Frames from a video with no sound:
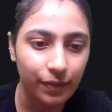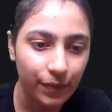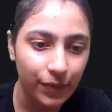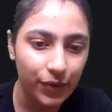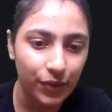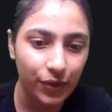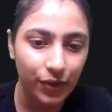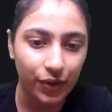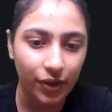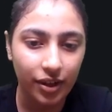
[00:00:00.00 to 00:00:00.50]

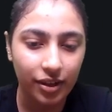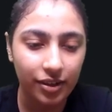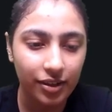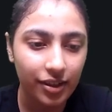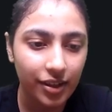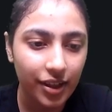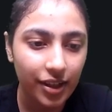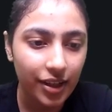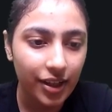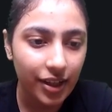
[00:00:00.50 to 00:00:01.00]
So yeah,
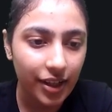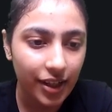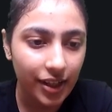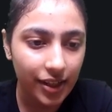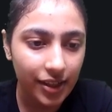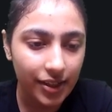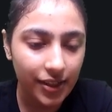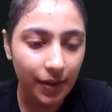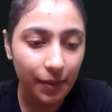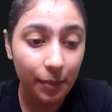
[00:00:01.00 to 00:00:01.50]

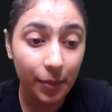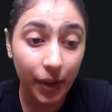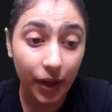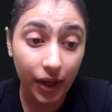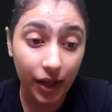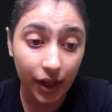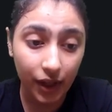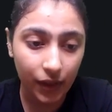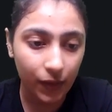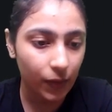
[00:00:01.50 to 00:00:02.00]
it's in
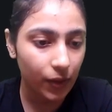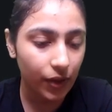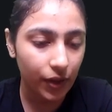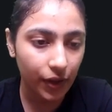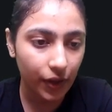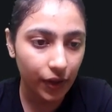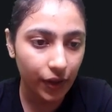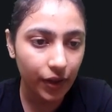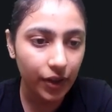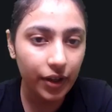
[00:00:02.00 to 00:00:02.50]
particular
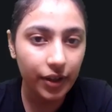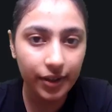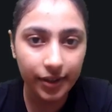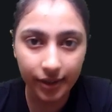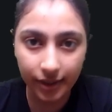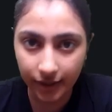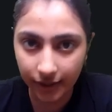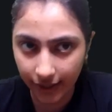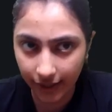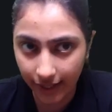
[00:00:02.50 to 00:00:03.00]
year,
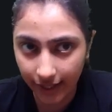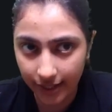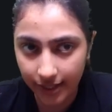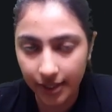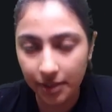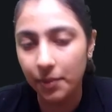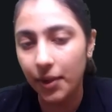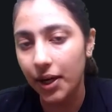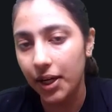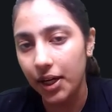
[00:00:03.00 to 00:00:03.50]
again
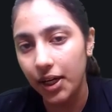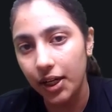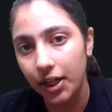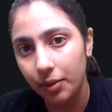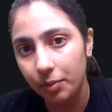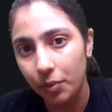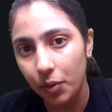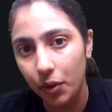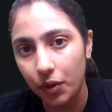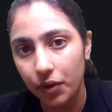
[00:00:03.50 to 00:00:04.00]
depending
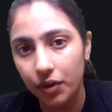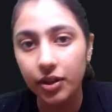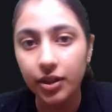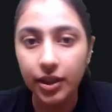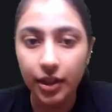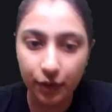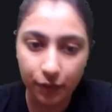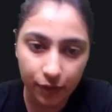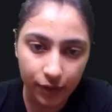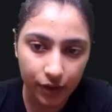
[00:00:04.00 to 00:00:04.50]
upon the
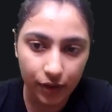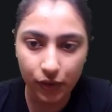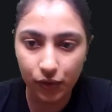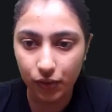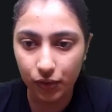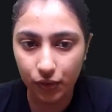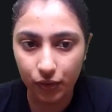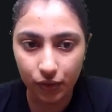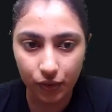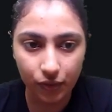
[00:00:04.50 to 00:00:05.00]

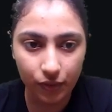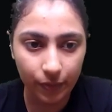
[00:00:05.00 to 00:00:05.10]
definition.